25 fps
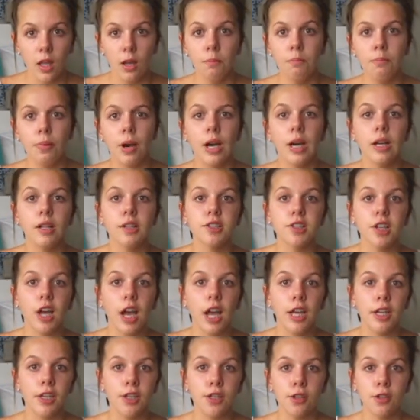But
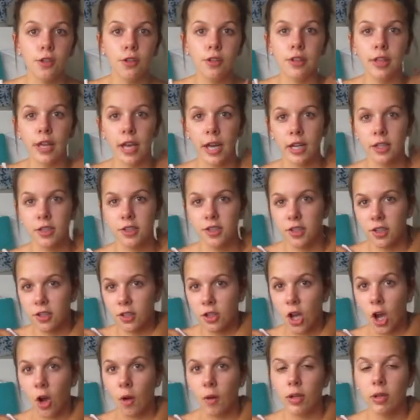I knew that
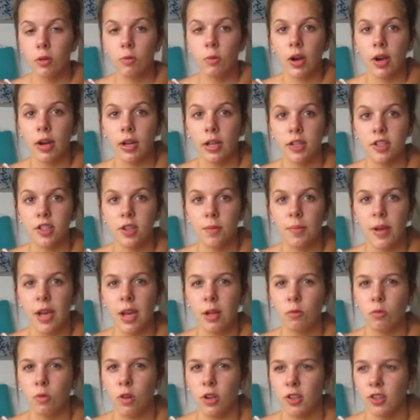wearing it to
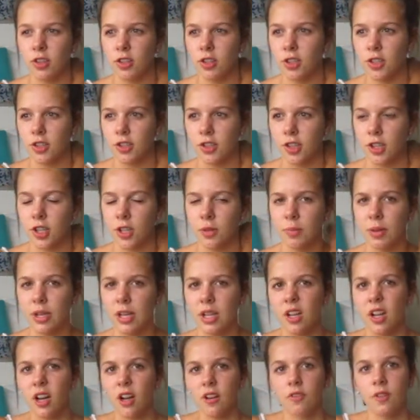bed wasn't just going to be
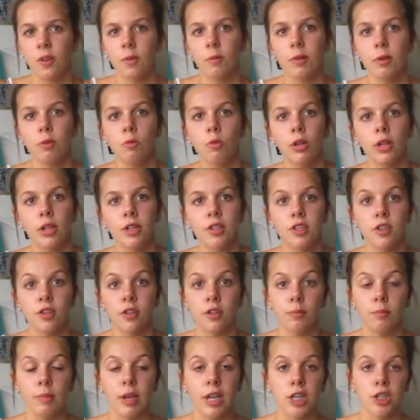enough, and we wanted
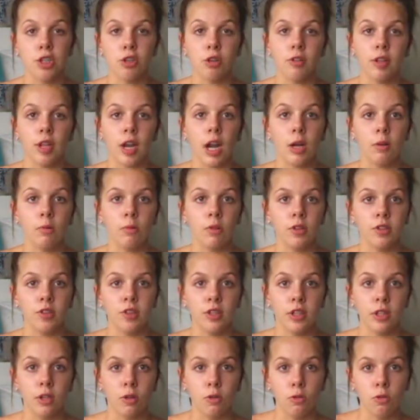to make sure that I was
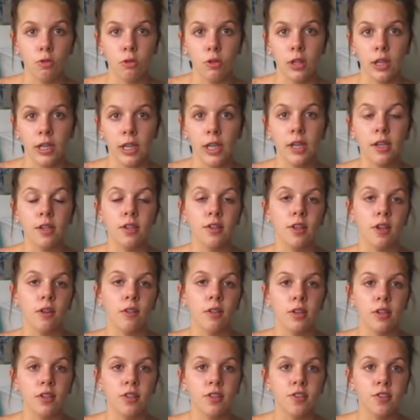in the all clear because
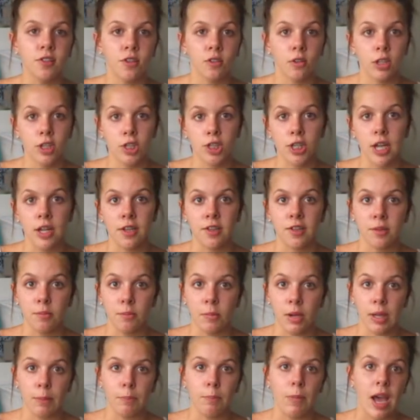there is still a chance that
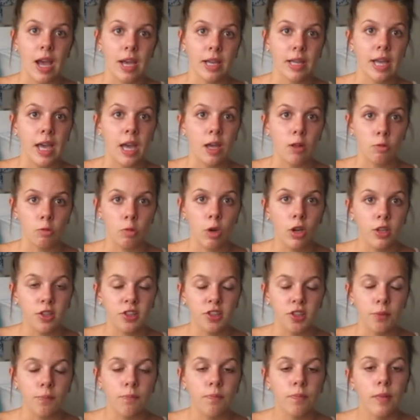my back can
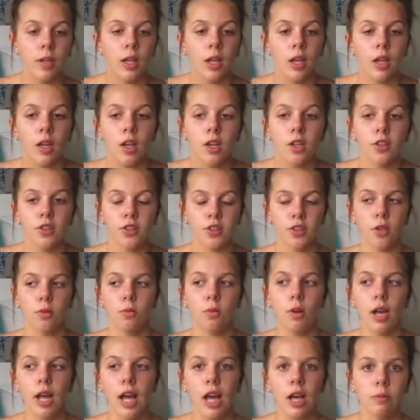worsen. So
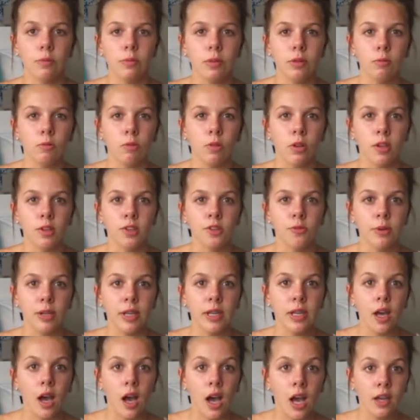what happened was
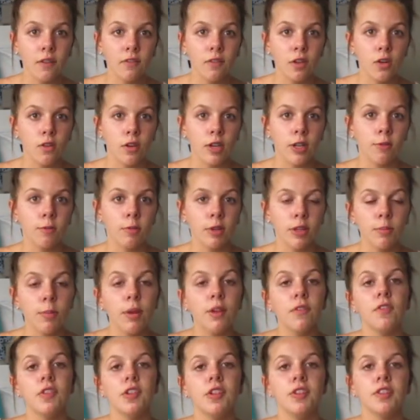I've agreed with
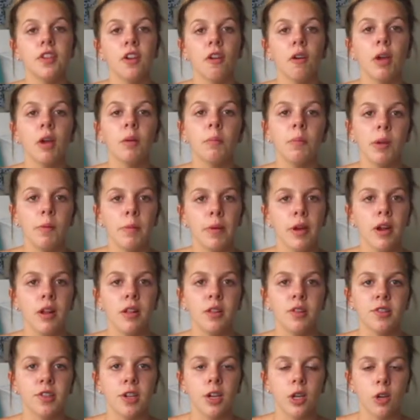my physio and my
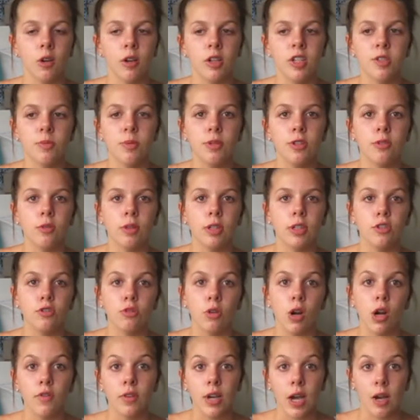parents that I'm going to be doing
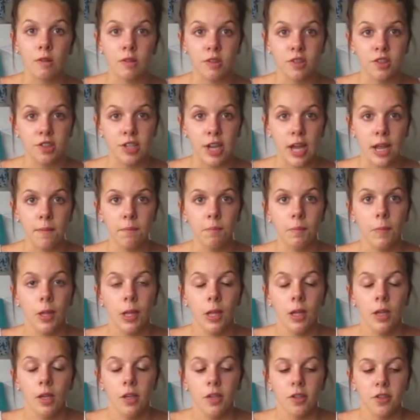12 hours a day.
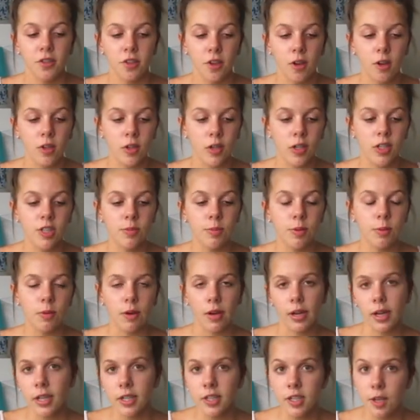So I'm going to be
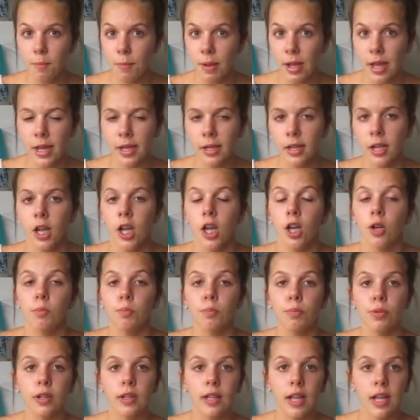wearing it to bed
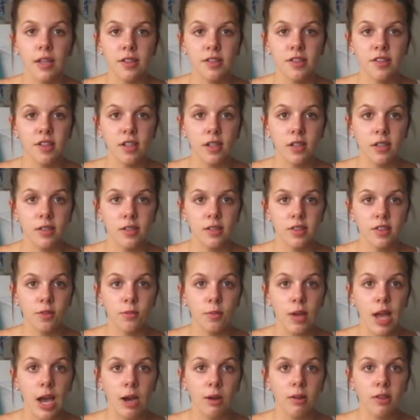plus
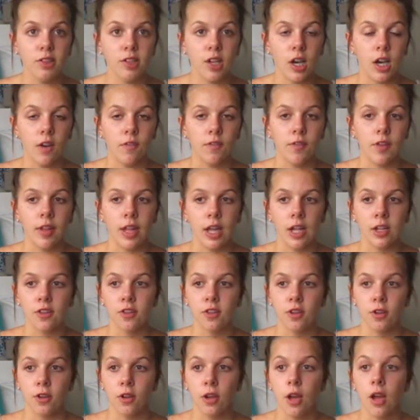some hours after that. So